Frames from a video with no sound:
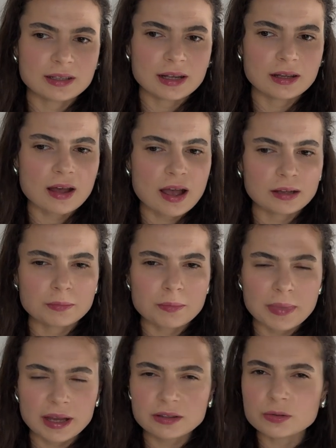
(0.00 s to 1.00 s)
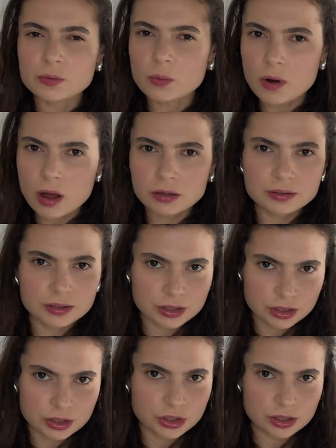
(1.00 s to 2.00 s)
that I'd made the wrong
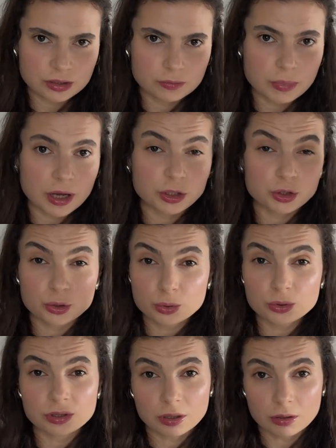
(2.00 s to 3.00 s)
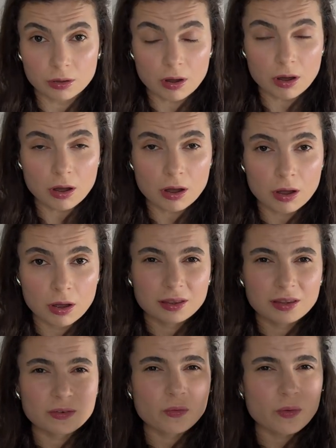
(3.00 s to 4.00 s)
decision by choosing law,
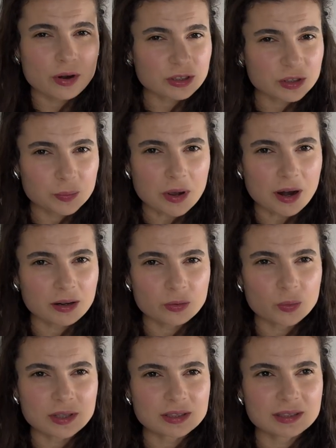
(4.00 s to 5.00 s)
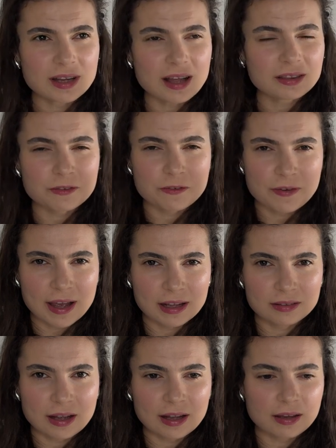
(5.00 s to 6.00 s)
the worst part was not the
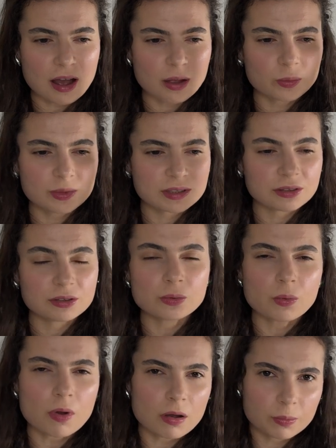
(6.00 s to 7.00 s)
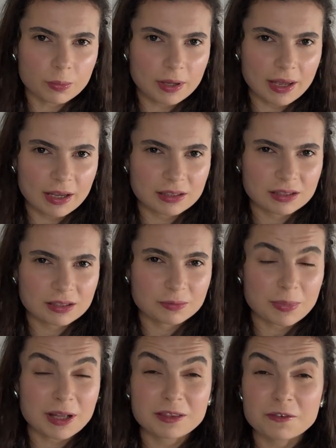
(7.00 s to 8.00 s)
fact that I was in the wrong place,
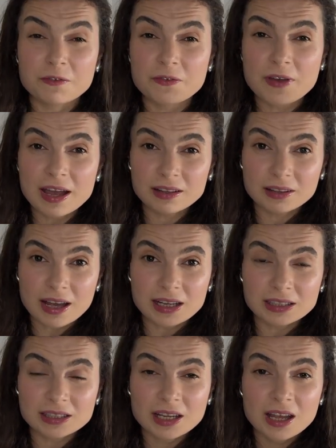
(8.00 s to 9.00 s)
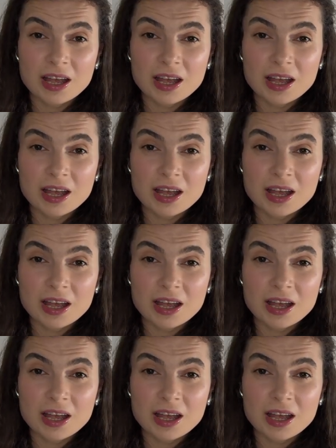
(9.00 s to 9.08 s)
but the fact that